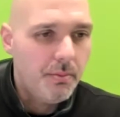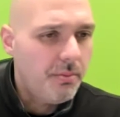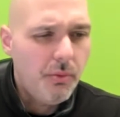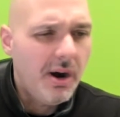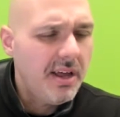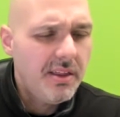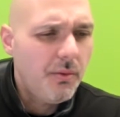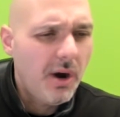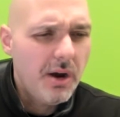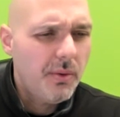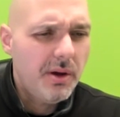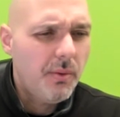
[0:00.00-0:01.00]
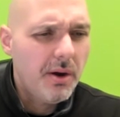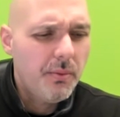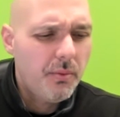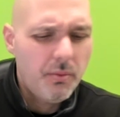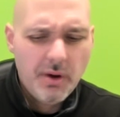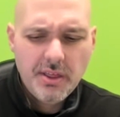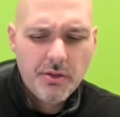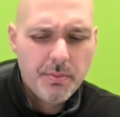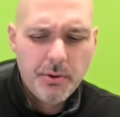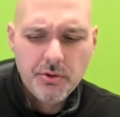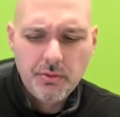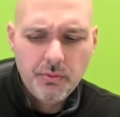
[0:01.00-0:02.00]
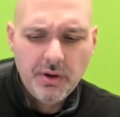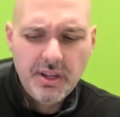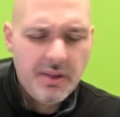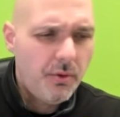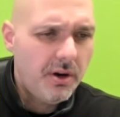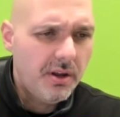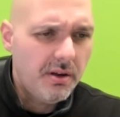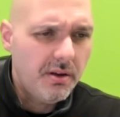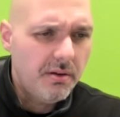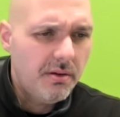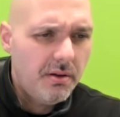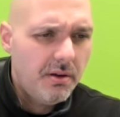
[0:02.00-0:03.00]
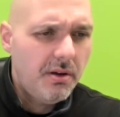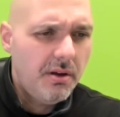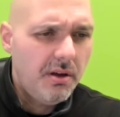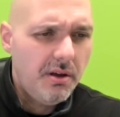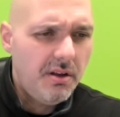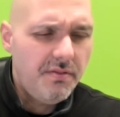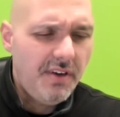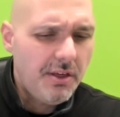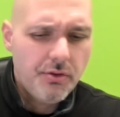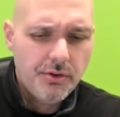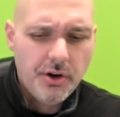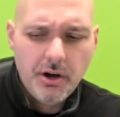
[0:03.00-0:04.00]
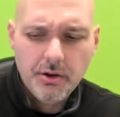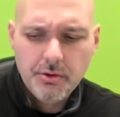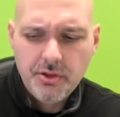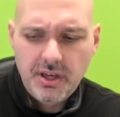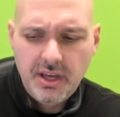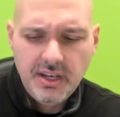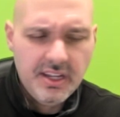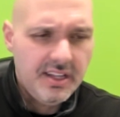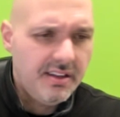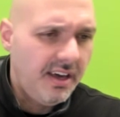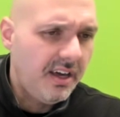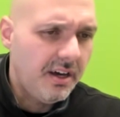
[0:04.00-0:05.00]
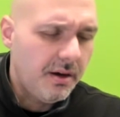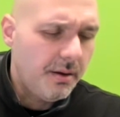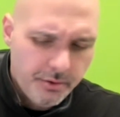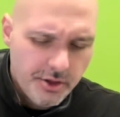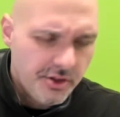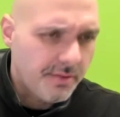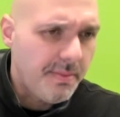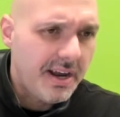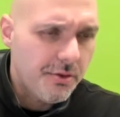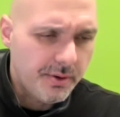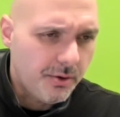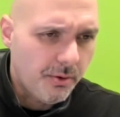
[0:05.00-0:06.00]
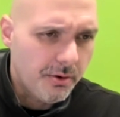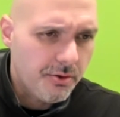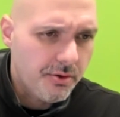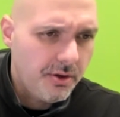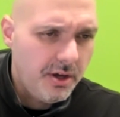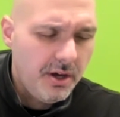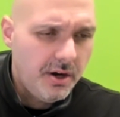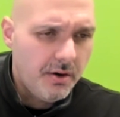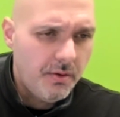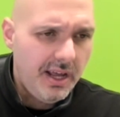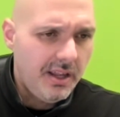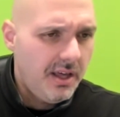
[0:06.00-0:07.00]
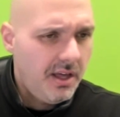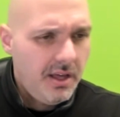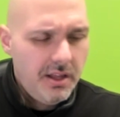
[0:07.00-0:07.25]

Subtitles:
why this person, why do they want to invest their dollars in taking a project management course, right?